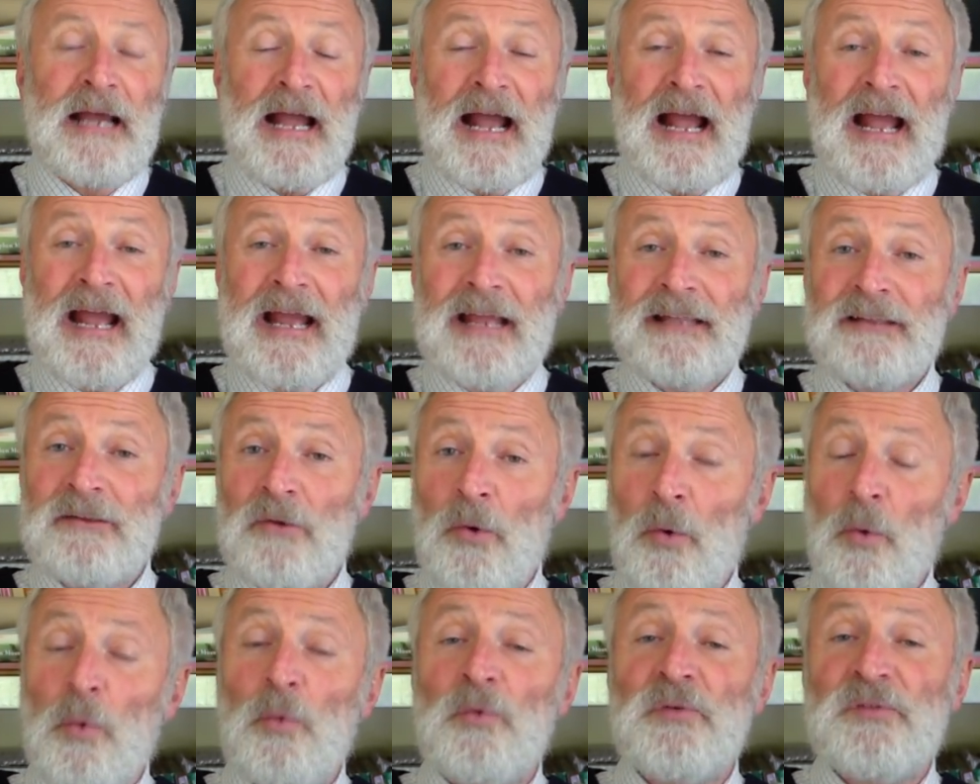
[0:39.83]
And
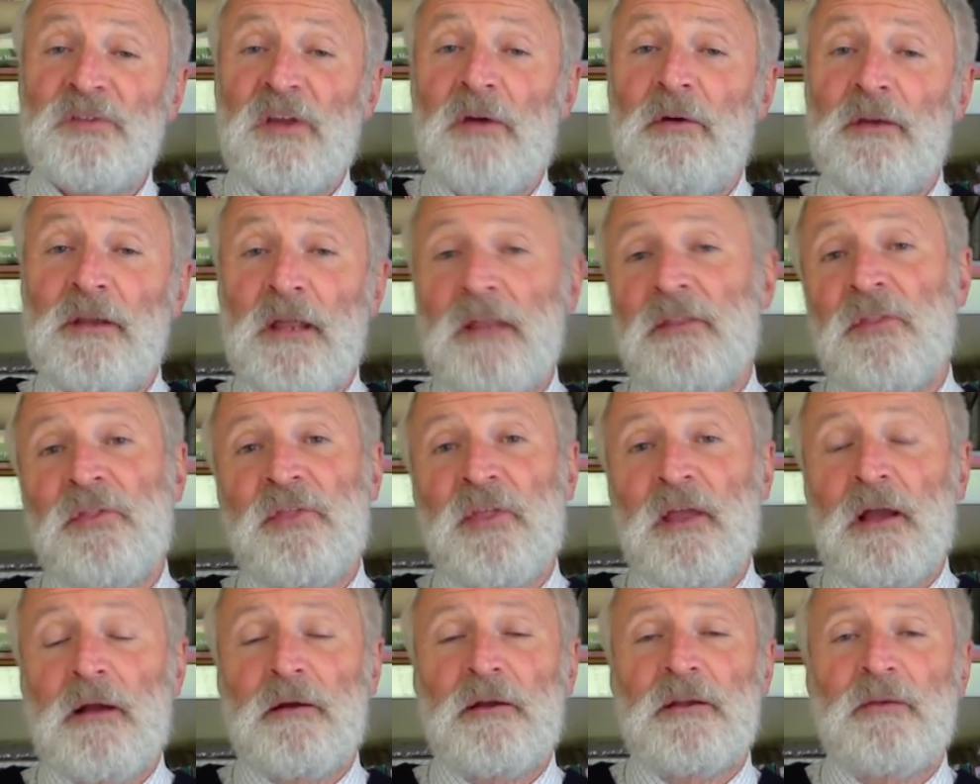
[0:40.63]
also another
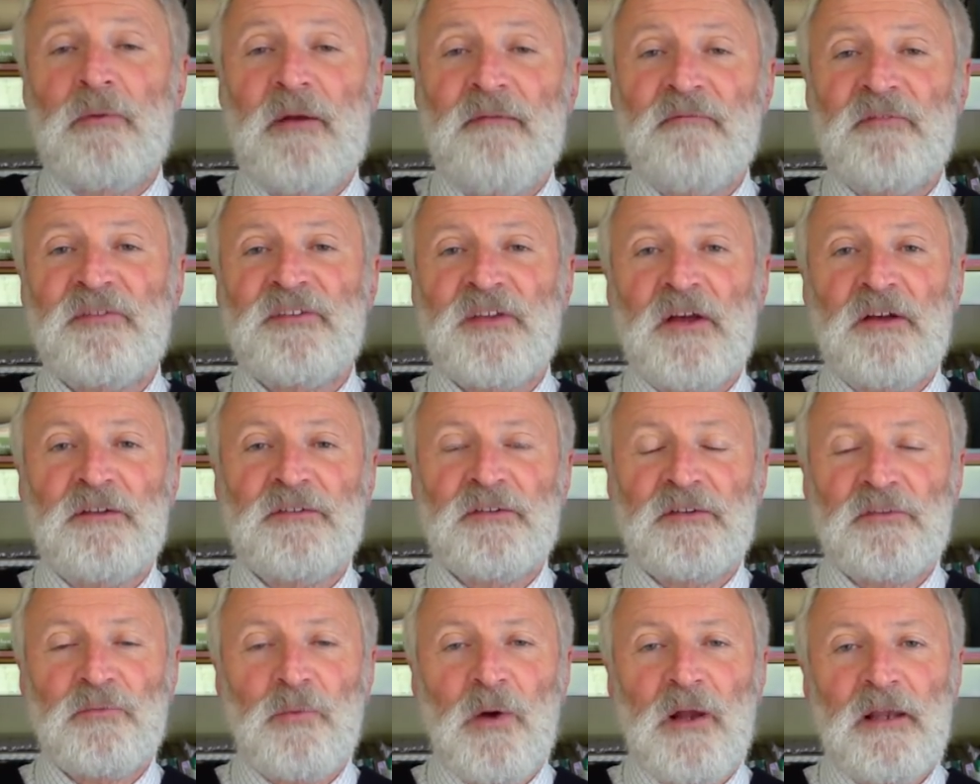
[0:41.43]
thing I'm going to
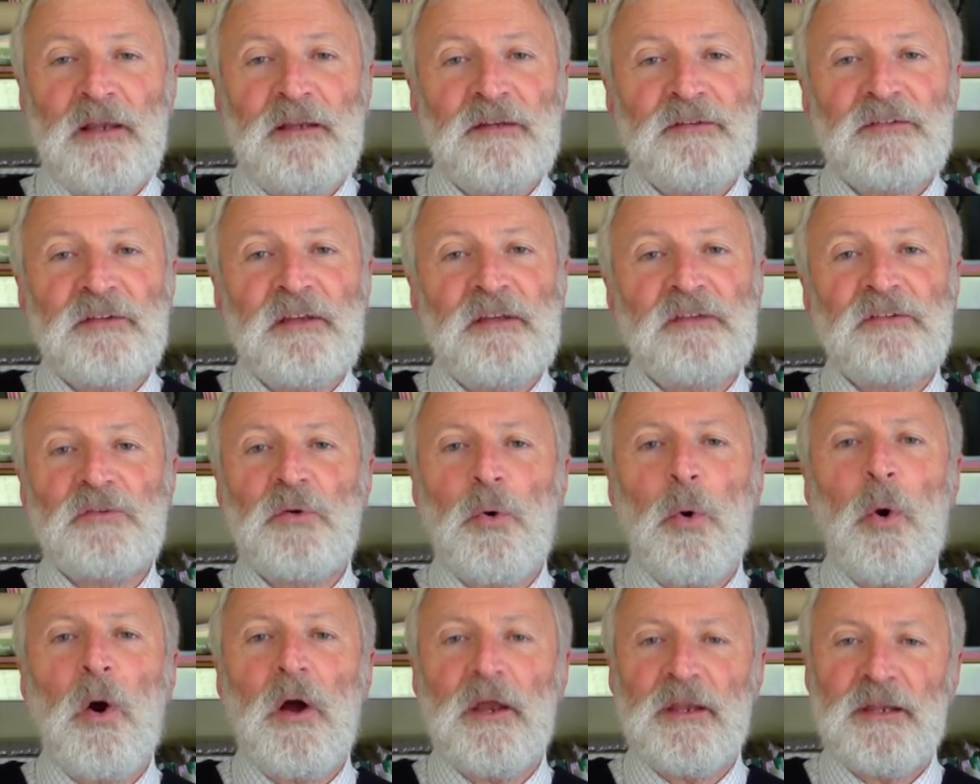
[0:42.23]
emphasise as well is there's
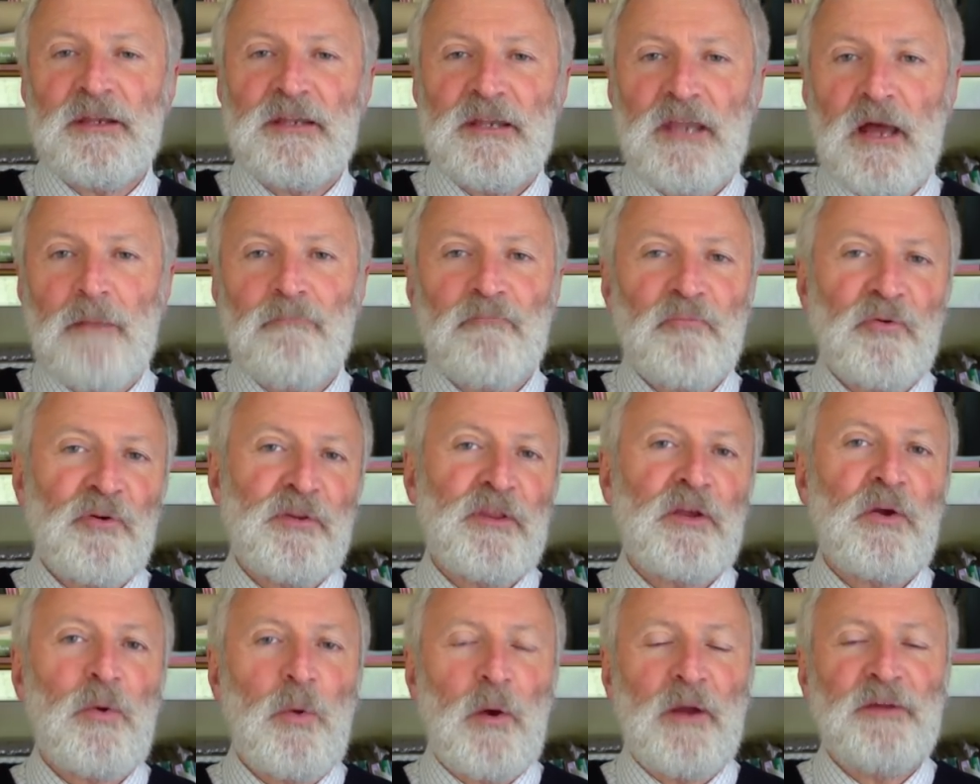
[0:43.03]
quite a number
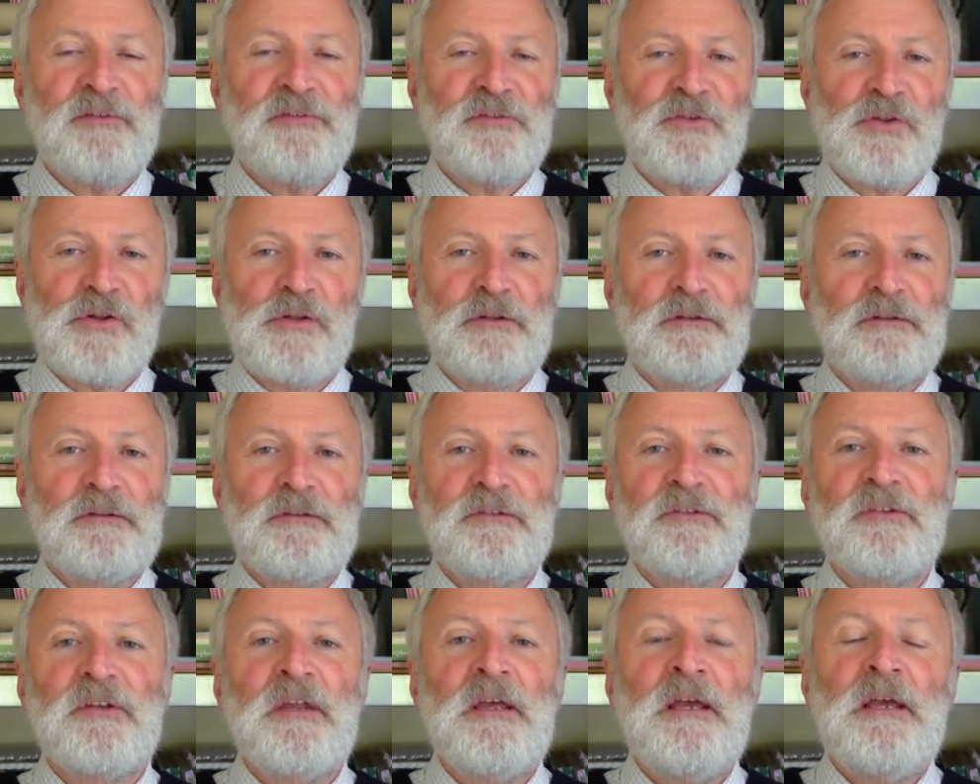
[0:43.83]
of the
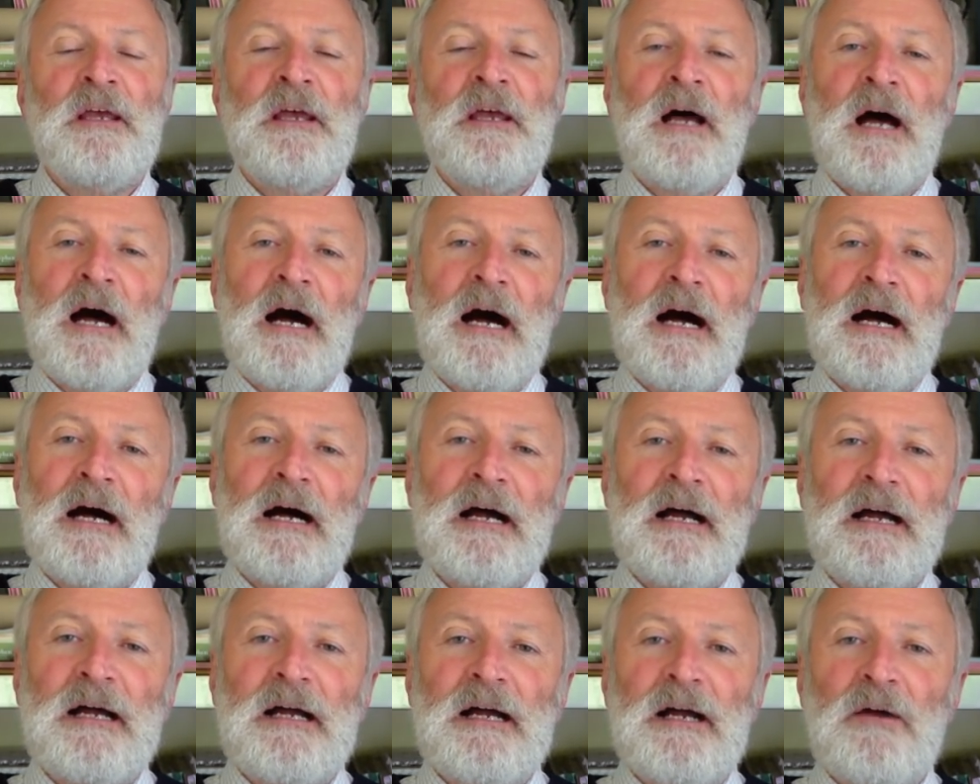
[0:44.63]
questions
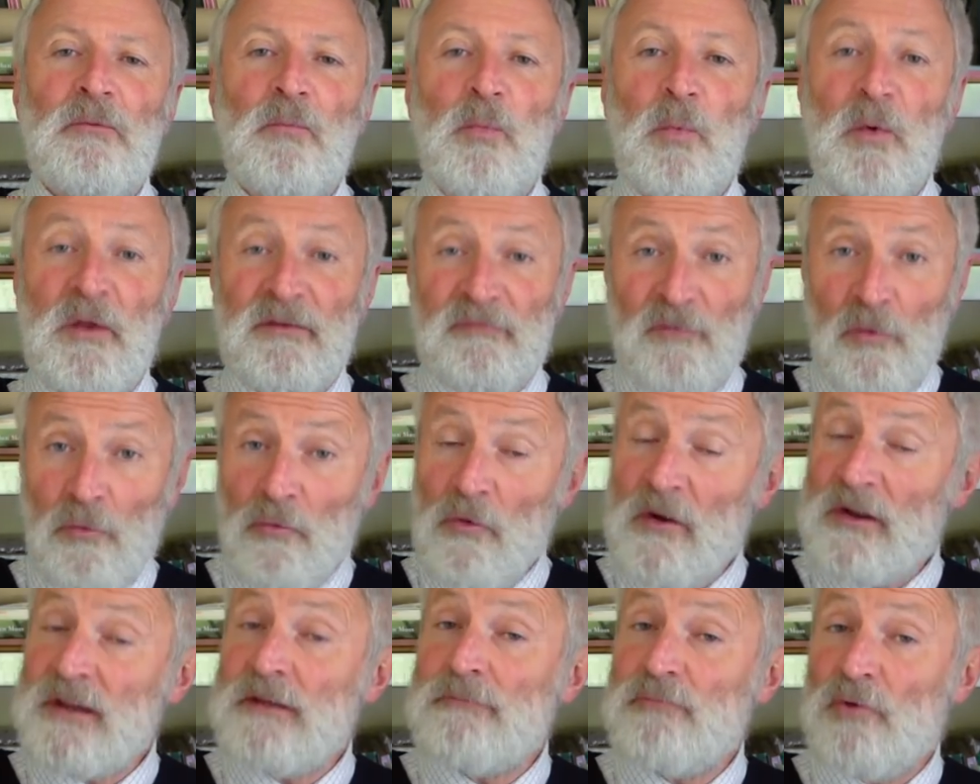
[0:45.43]
uh, we've
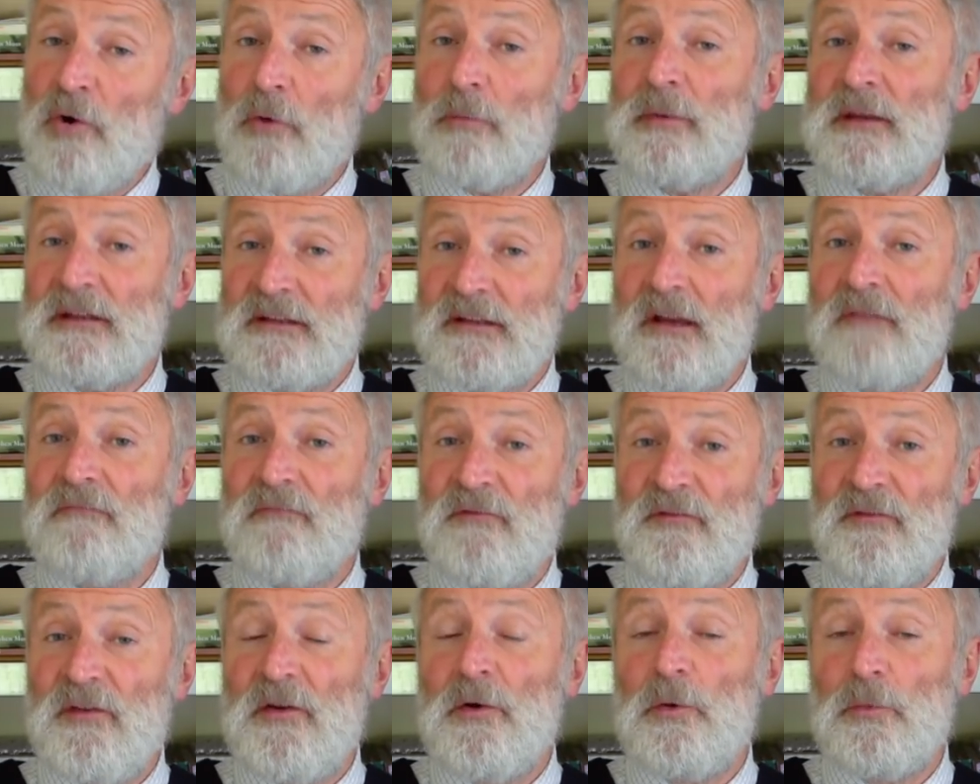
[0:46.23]
already probably done
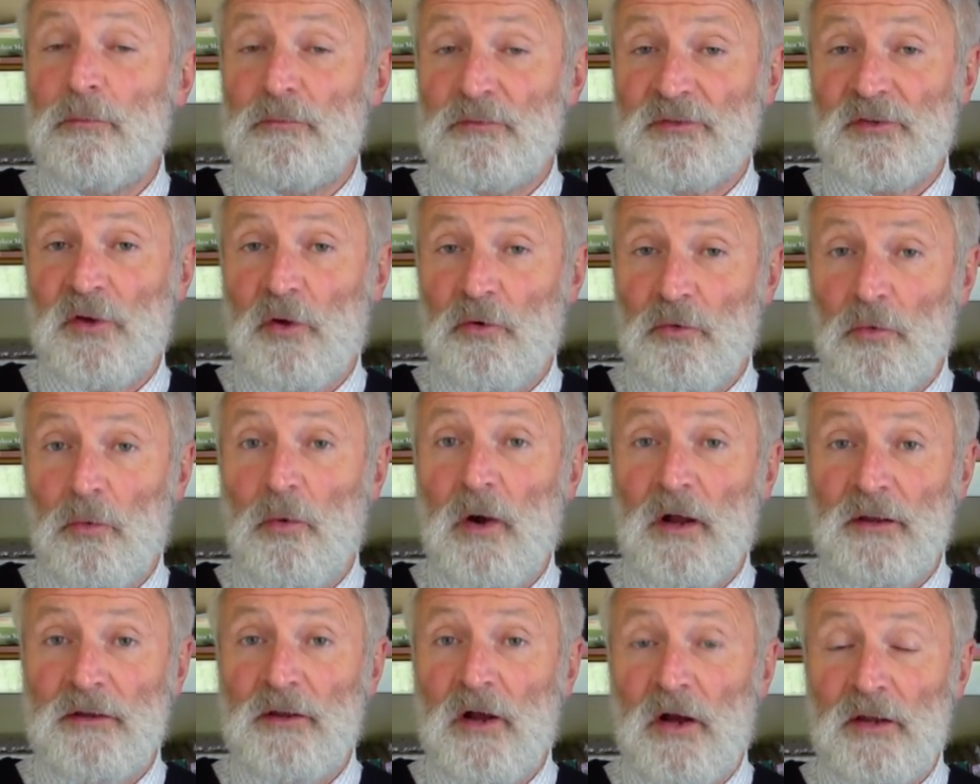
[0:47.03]
films on,
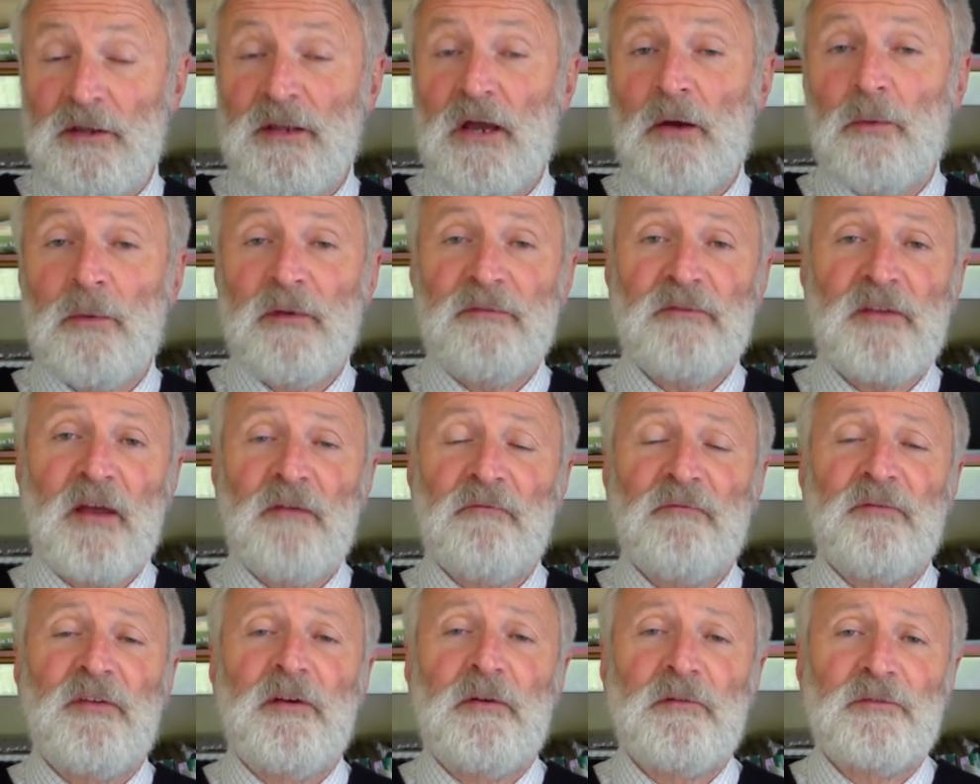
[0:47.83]
or I, I know we've
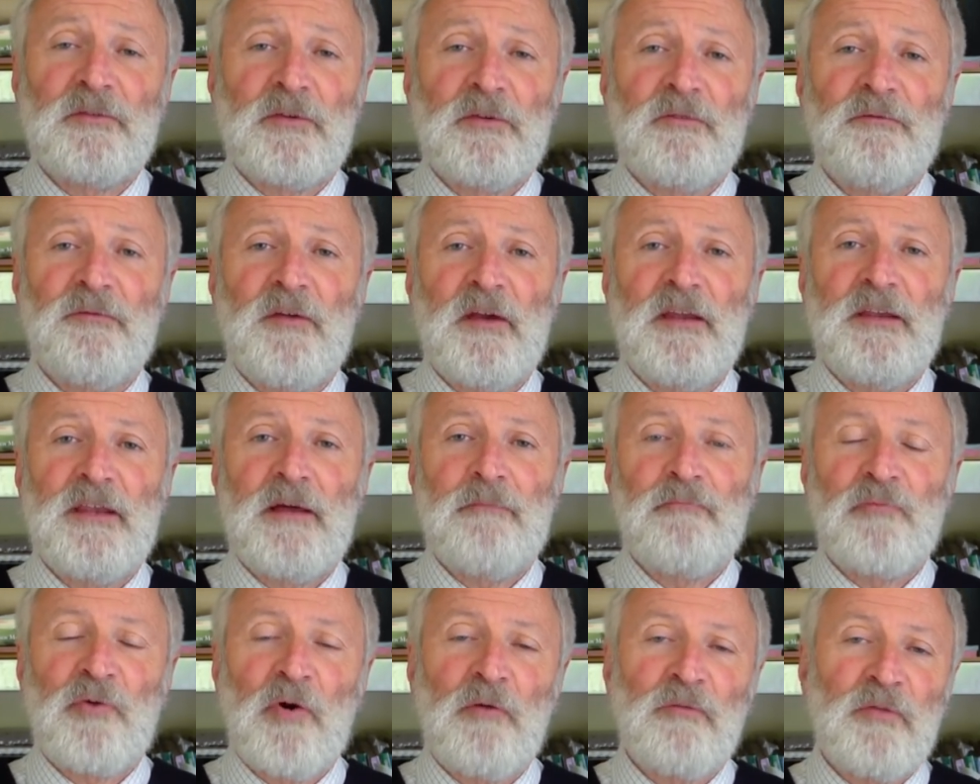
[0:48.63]
done films on a fair
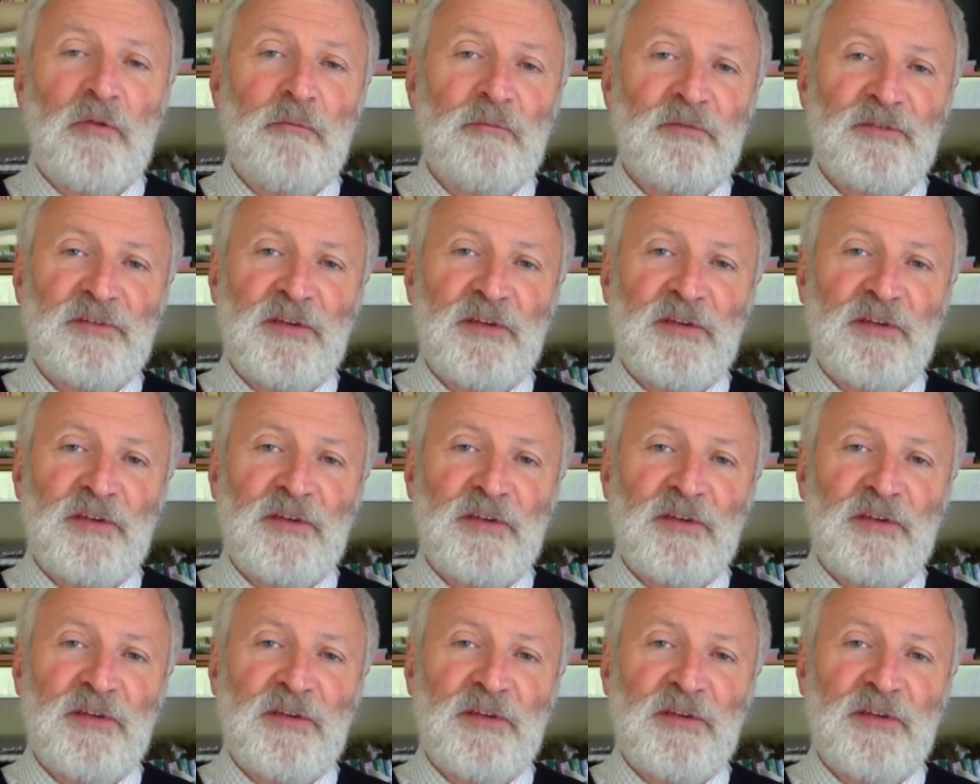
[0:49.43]
number of them.